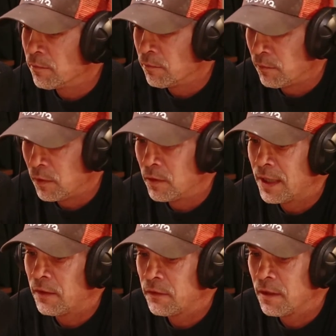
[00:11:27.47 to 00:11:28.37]

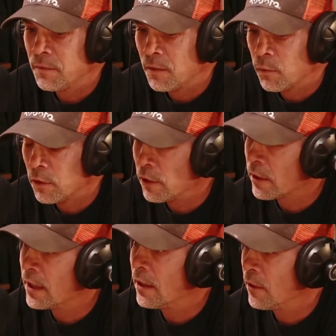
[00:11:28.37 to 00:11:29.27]
That's something we're
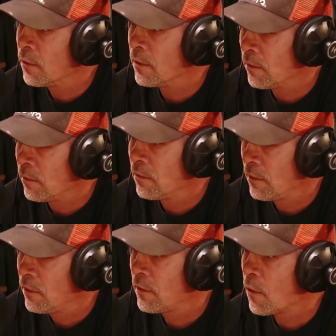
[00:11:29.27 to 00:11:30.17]
looking at
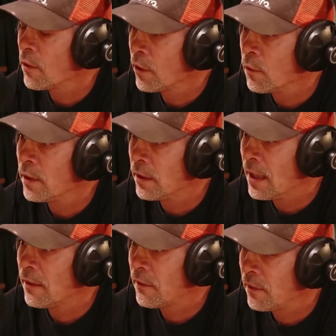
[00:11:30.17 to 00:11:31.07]
start doing
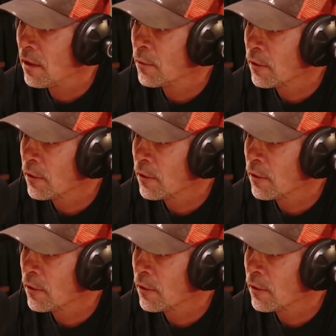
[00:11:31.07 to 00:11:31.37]
next summer.